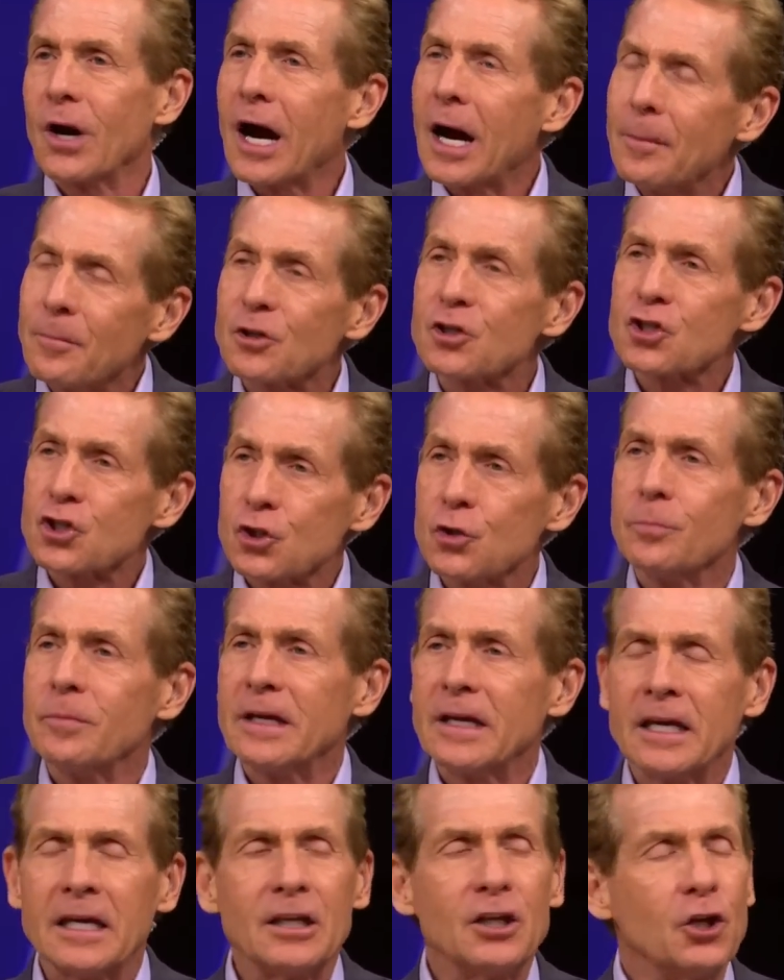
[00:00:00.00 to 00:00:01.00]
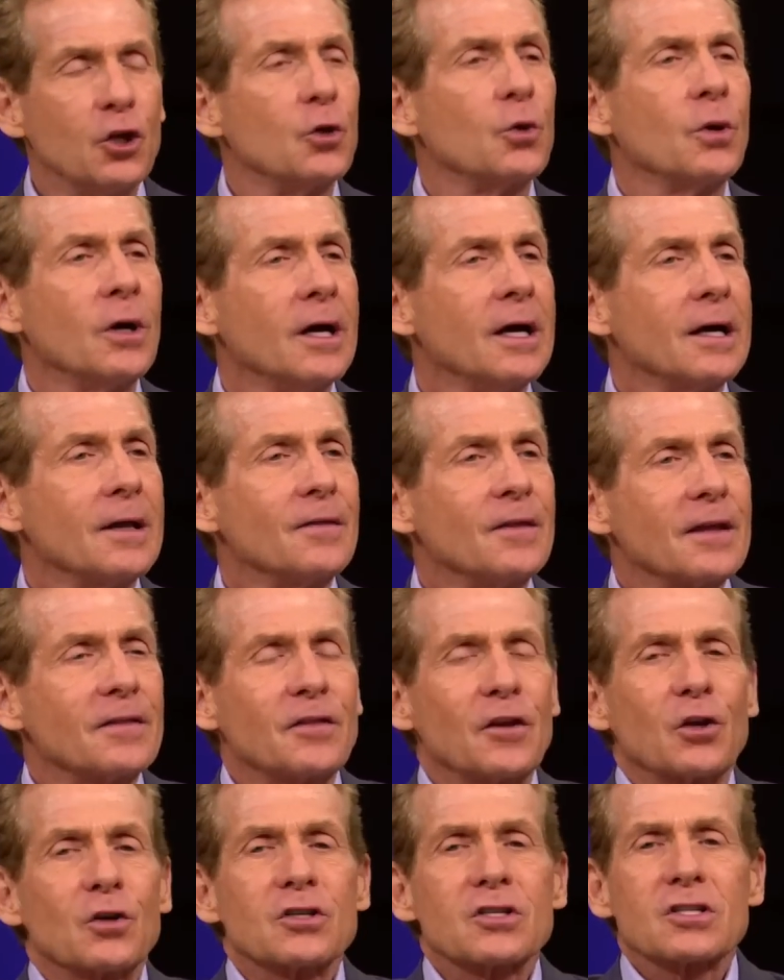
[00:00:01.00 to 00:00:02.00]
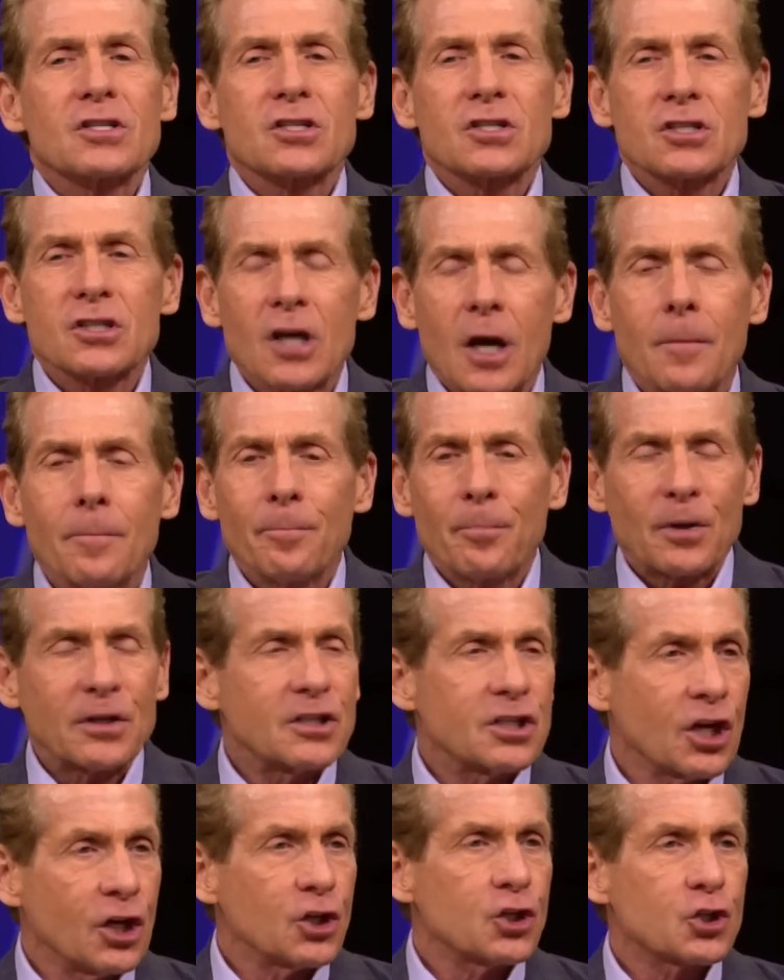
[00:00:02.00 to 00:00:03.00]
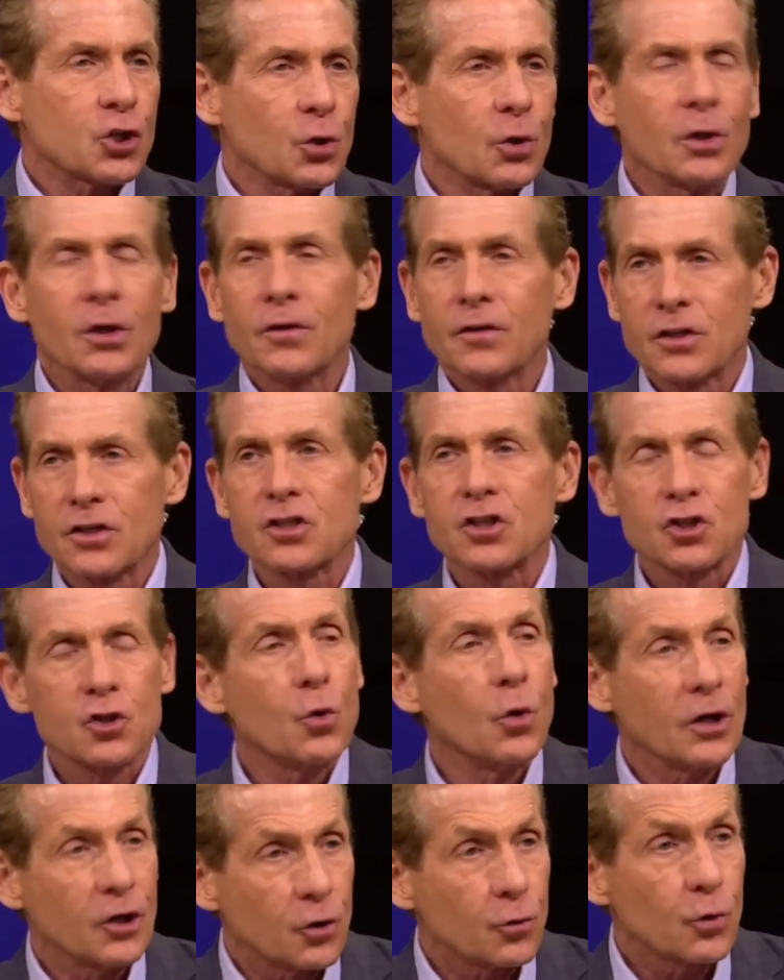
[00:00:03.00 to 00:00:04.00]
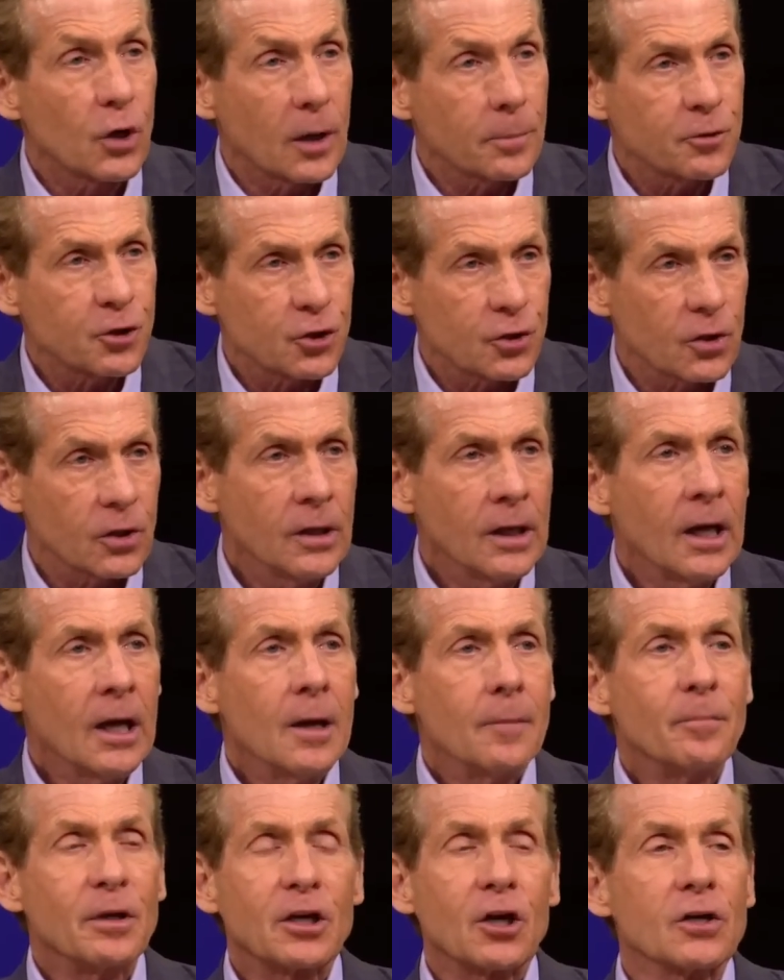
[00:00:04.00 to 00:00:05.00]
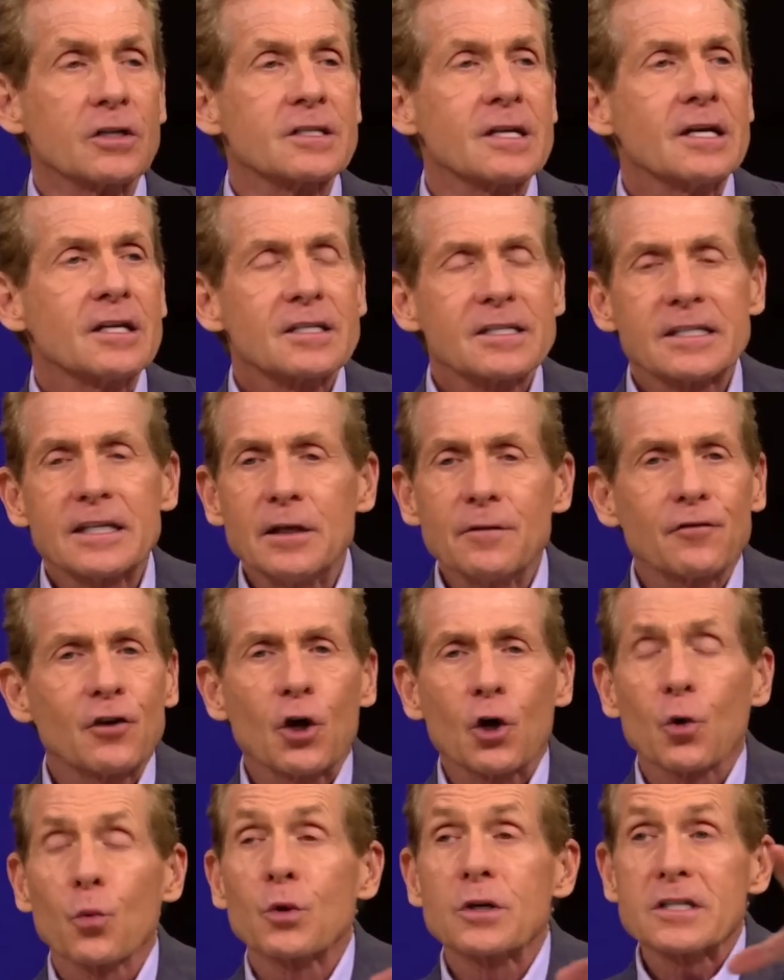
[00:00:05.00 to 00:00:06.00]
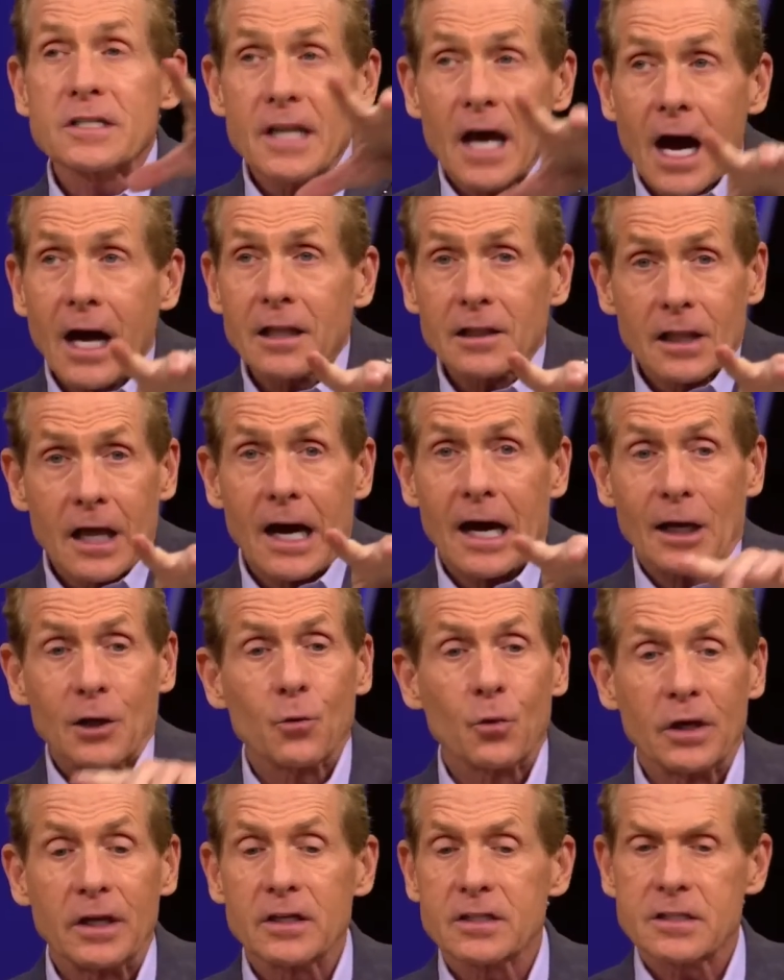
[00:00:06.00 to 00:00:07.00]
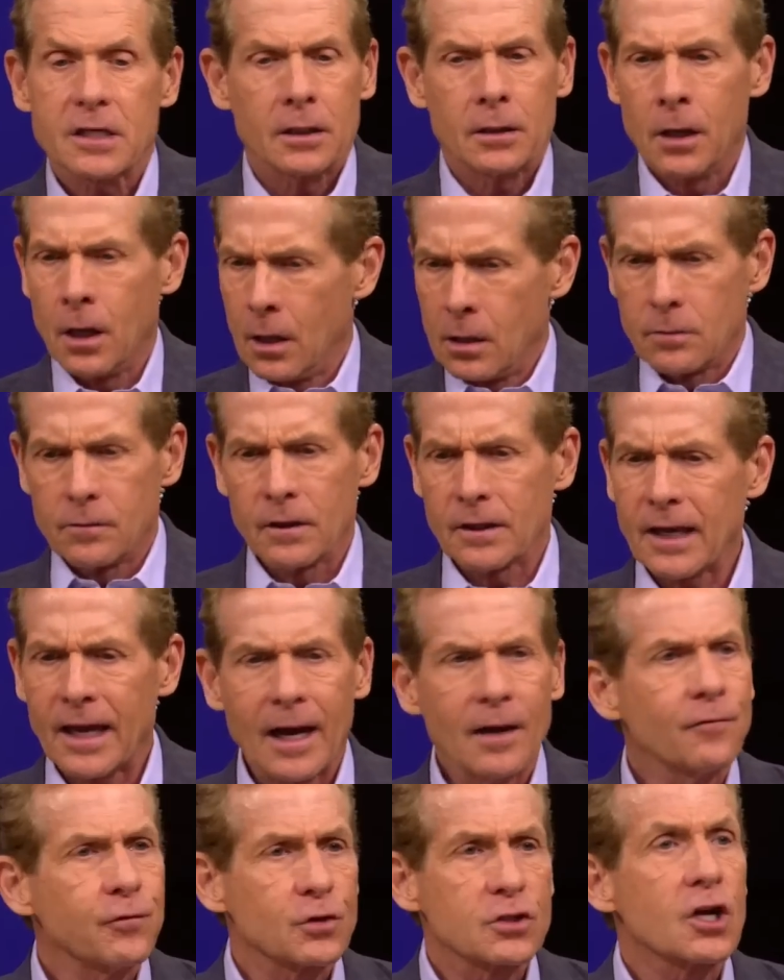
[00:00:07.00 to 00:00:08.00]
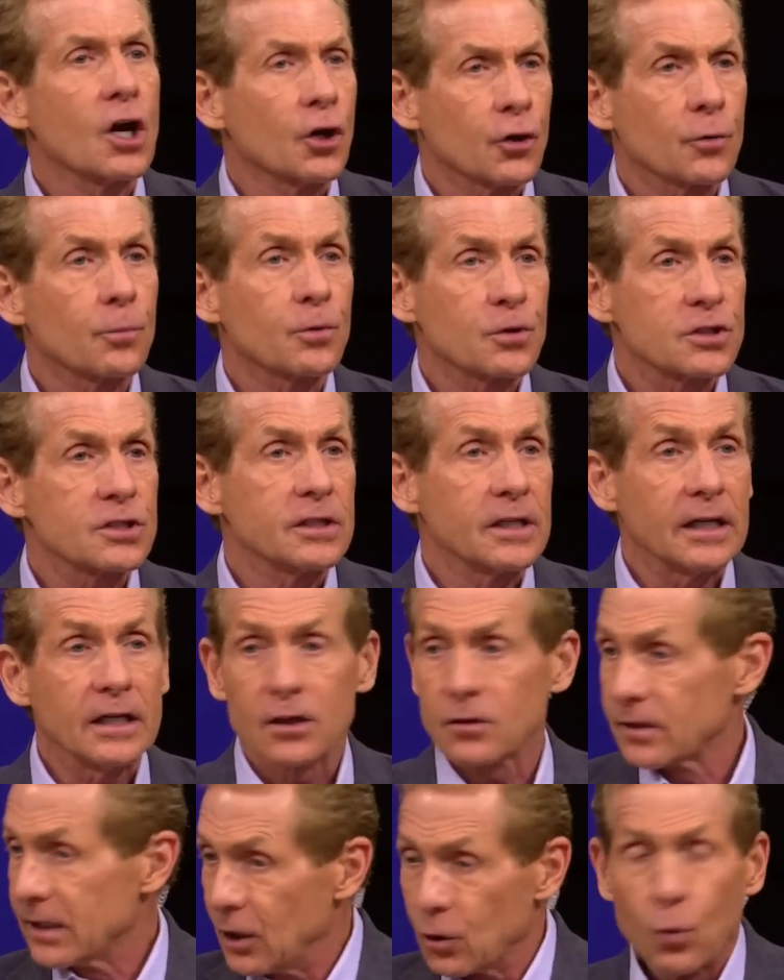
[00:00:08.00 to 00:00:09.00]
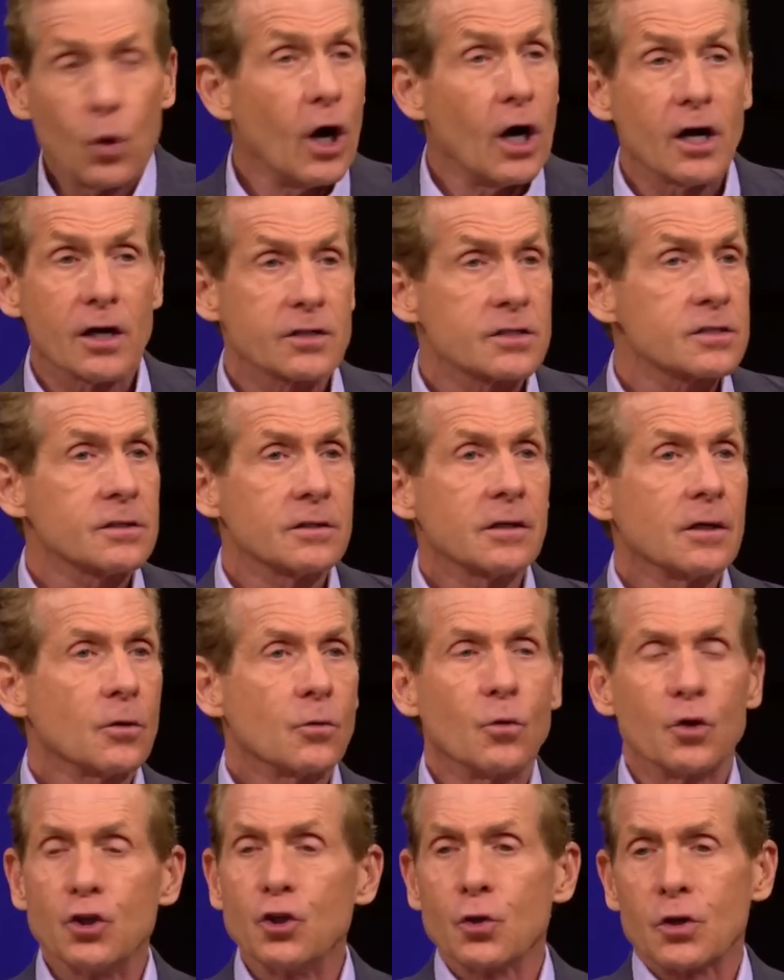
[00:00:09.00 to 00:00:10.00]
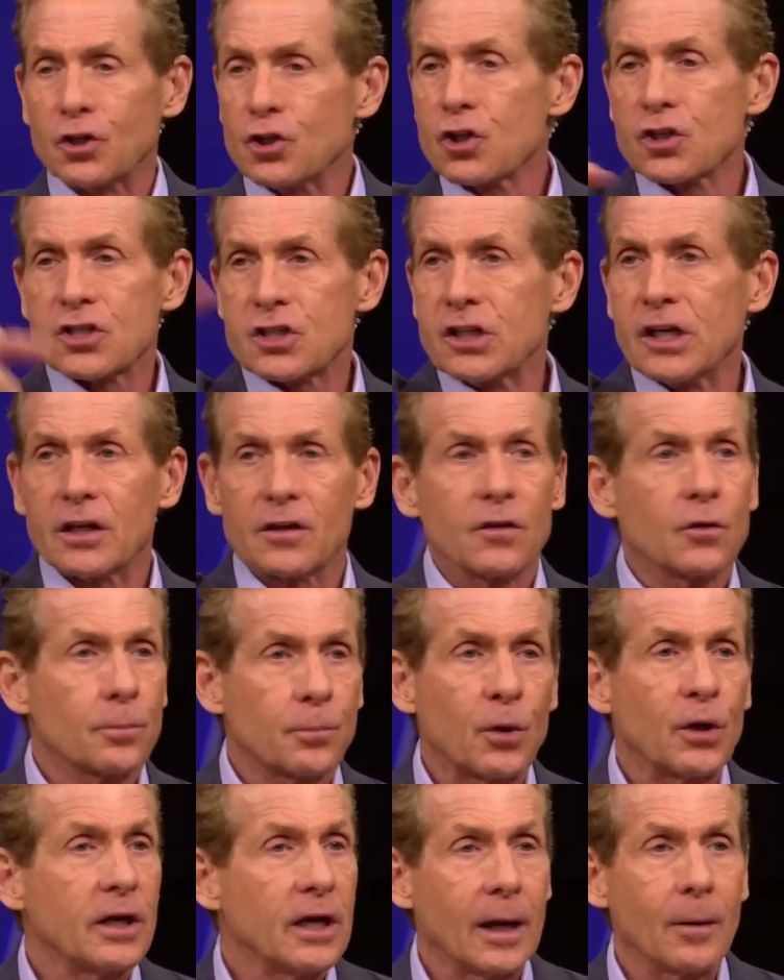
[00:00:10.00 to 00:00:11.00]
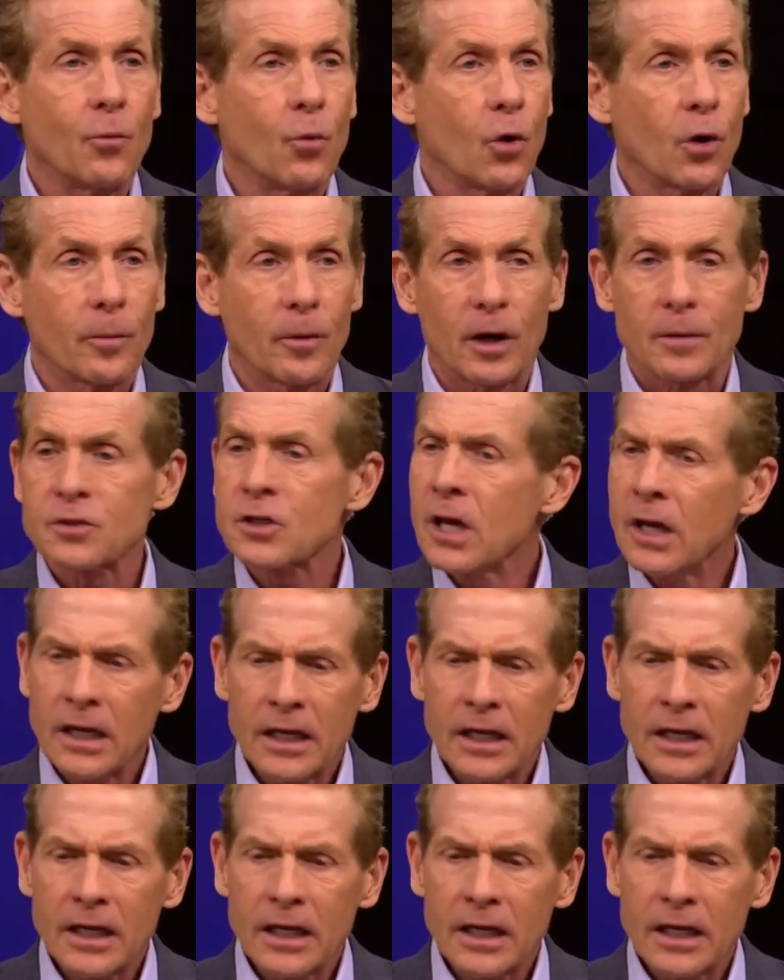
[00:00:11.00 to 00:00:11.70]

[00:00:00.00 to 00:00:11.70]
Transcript: I'm assuming he knew that there's some potential this is going to rupture because Steve Kerr was not lying when he said the calf was 100% healed. It was you could just see it in the pregame warmups.